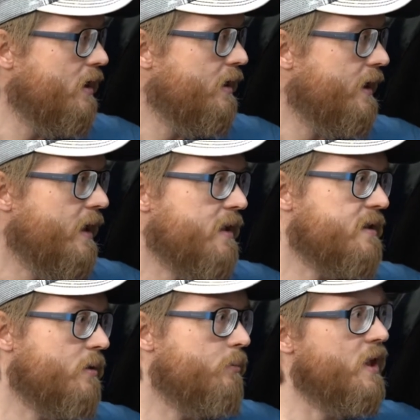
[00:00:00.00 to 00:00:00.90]
it ends
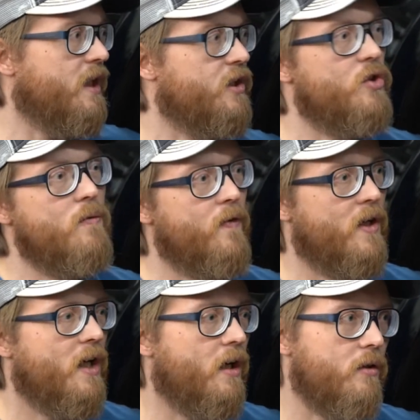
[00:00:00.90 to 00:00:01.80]
up being too
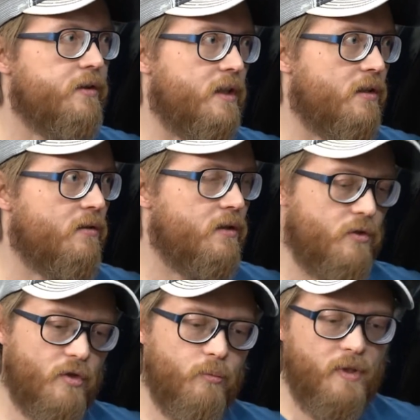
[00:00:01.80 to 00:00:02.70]
far out, you know, you
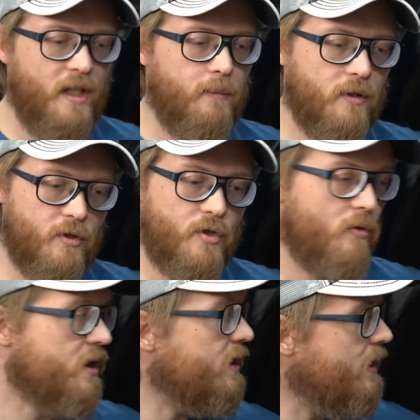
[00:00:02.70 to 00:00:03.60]
should be able to
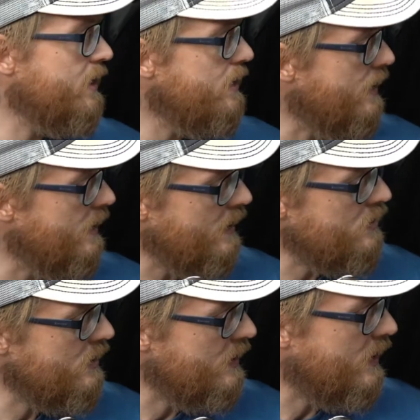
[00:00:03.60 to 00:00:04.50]
shorten it and
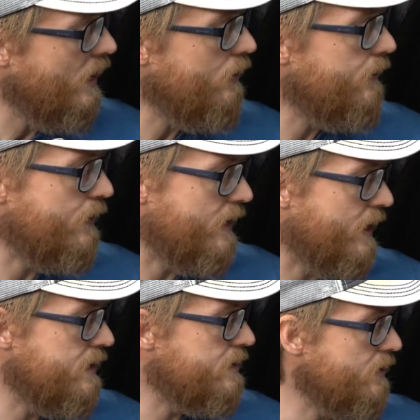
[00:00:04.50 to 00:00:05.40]
actually account for
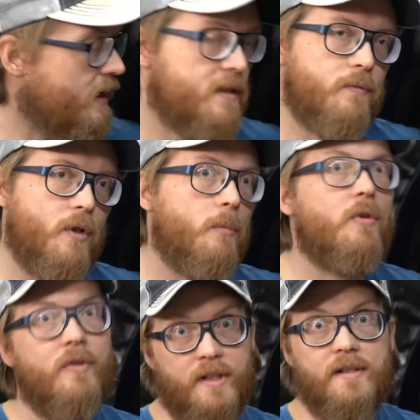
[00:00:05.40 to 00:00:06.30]
that. So that's where I'm
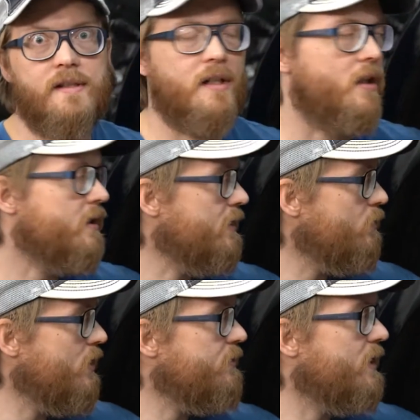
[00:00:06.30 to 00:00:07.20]
going to start, and
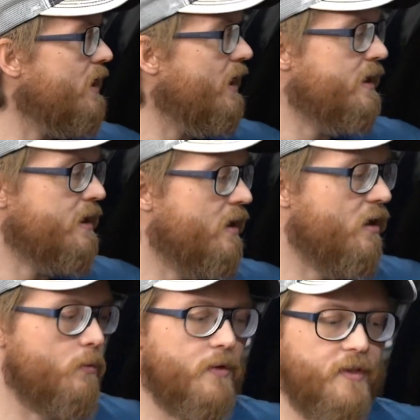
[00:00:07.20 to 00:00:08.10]
once we align the
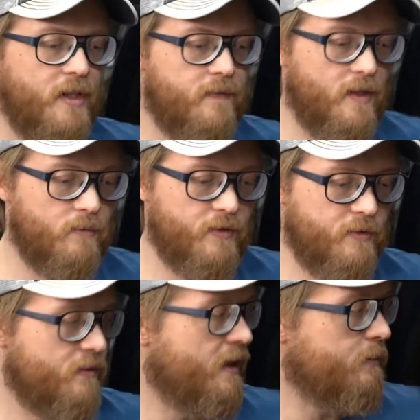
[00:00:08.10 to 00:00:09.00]
car, we'll see if that was the
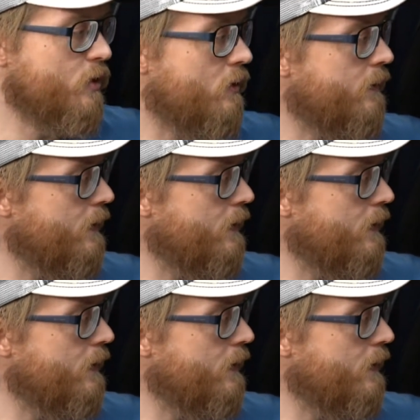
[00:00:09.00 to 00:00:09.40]
right move.